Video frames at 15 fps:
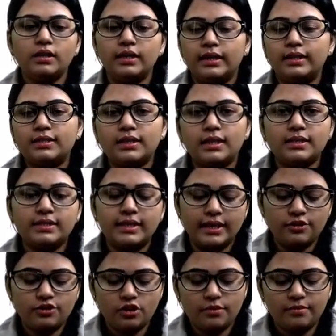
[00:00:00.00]
Its
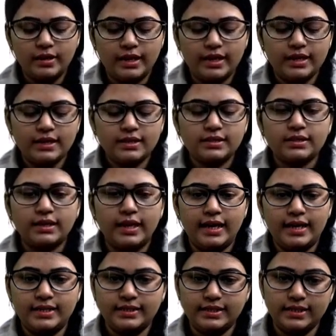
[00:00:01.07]
centrum is
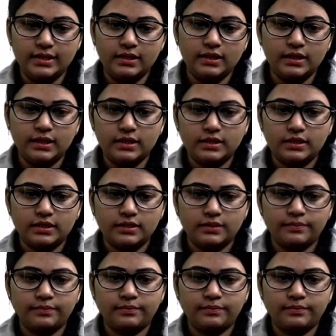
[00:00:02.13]
acius.